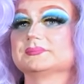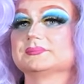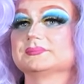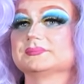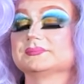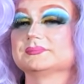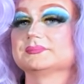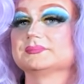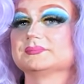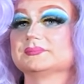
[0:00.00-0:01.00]

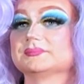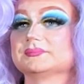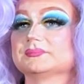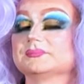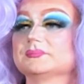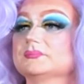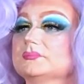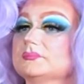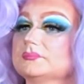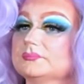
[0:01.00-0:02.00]

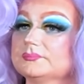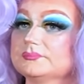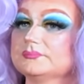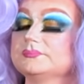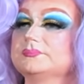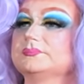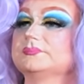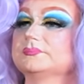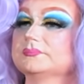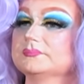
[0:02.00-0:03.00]

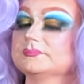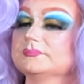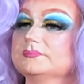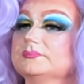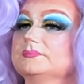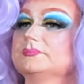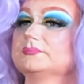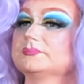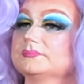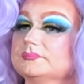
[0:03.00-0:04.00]
[no speech]